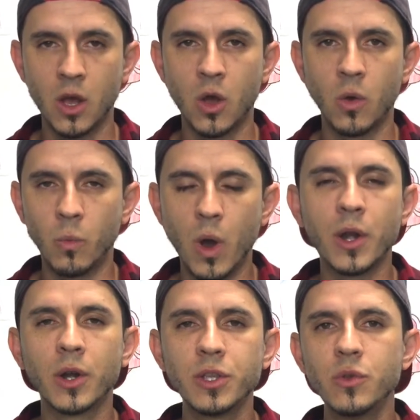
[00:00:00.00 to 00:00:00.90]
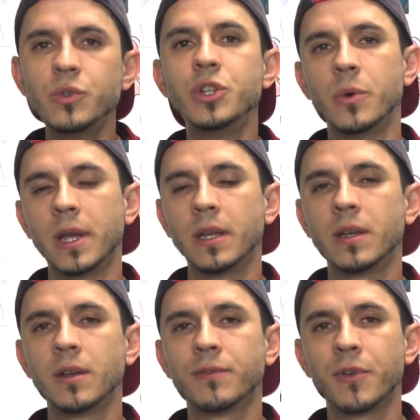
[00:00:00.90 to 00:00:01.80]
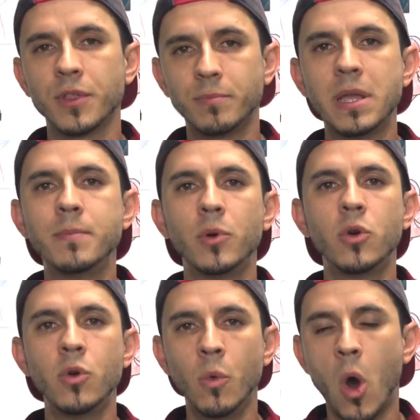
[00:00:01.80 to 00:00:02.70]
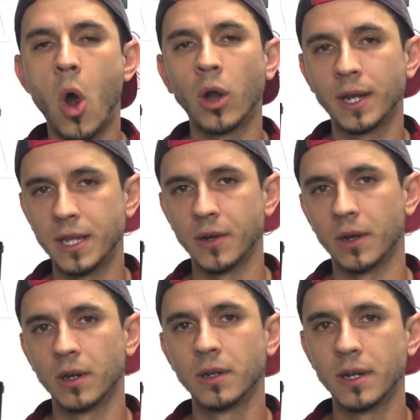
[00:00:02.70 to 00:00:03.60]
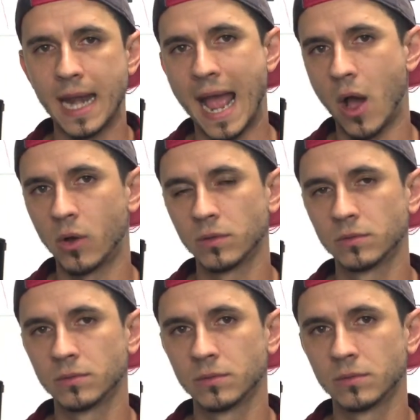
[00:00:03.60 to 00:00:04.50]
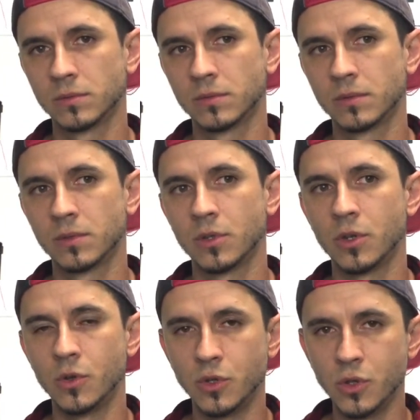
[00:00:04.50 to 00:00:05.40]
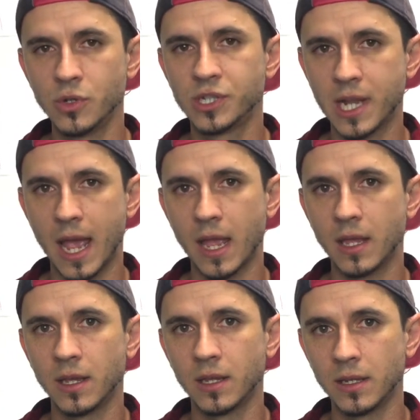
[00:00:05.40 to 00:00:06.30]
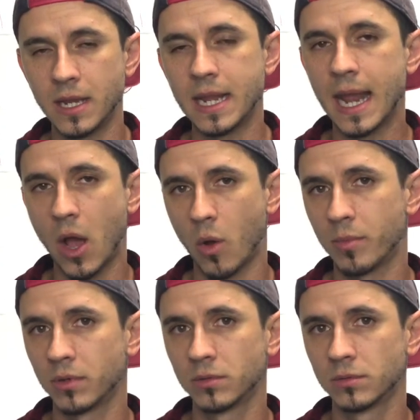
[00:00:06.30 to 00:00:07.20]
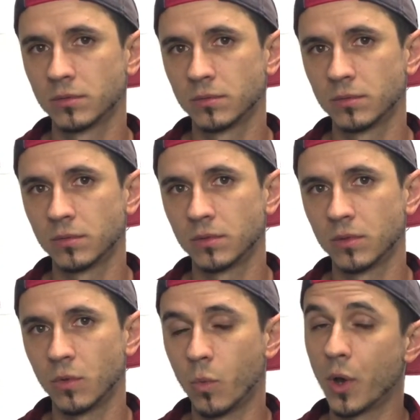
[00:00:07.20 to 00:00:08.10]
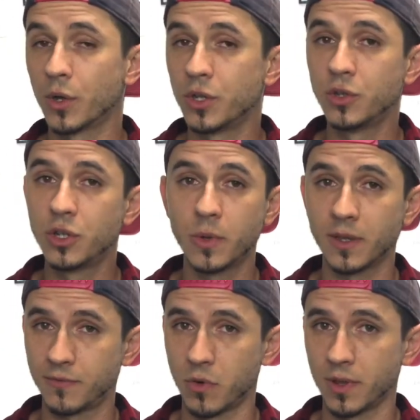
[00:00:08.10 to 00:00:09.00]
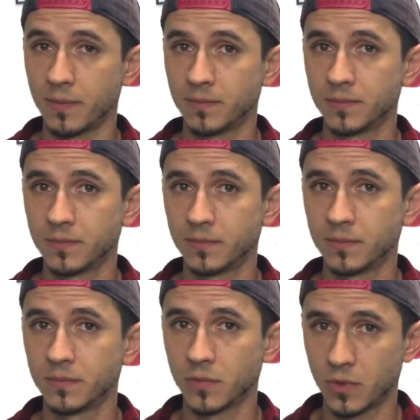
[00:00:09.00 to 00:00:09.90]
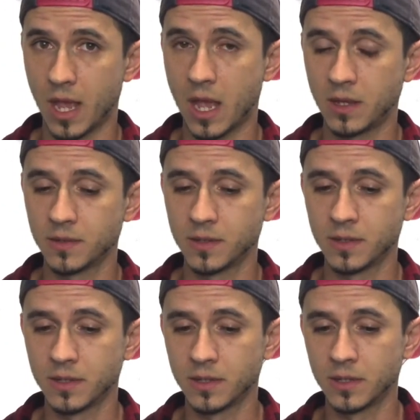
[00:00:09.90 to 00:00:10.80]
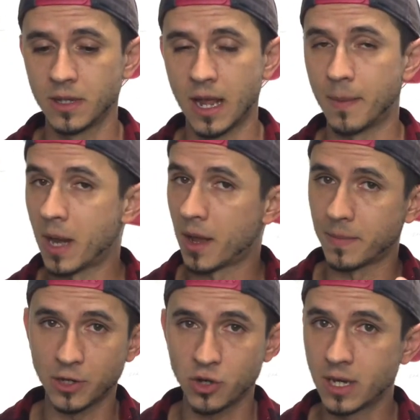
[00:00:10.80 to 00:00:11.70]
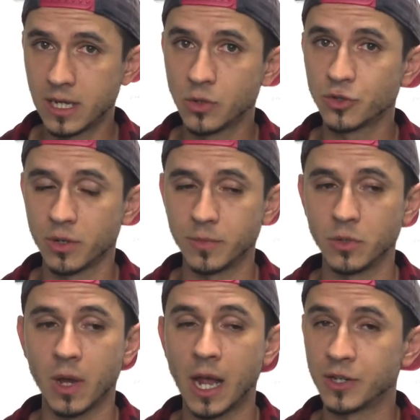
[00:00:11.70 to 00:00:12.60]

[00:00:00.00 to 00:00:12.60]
What are you doing for the people who are here now, who you say need help? What are you doing for them? Okay? And I'm not trying to guilt trip you.